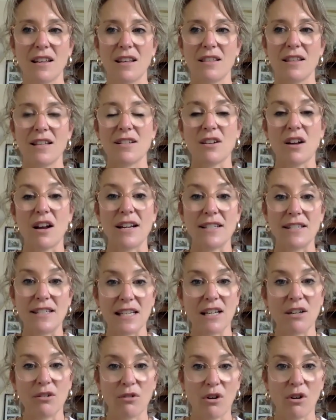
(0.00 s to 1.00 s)
this
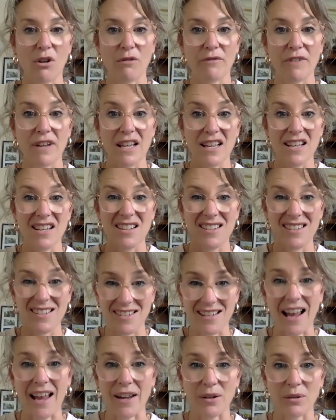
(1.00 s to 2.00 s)
idea of
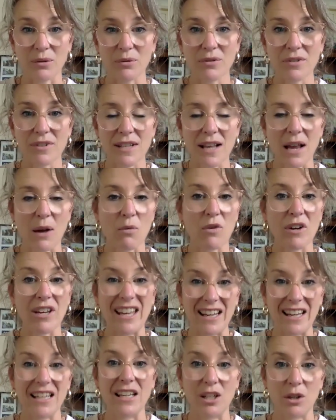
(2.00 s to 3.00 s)
sales
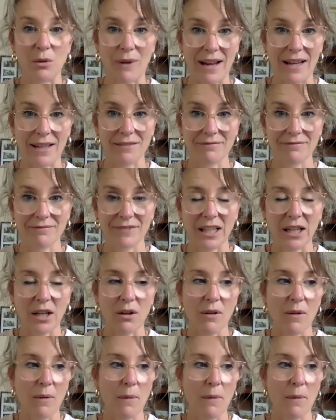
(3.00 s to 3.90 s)
getting in your way. Like,